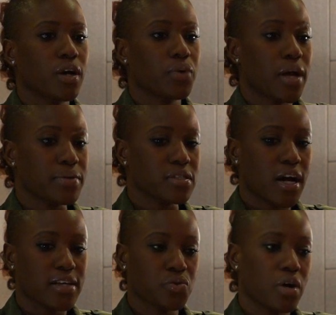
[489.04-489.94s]
when I was
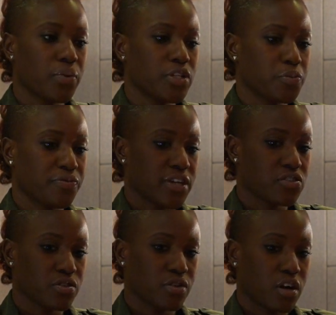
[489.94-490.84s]
in high school, I went to
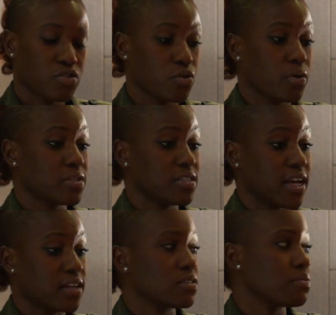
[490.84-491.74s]
professional art school. I was a
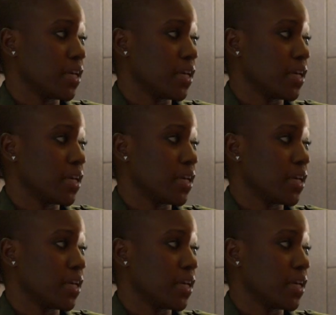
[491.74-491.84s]
dance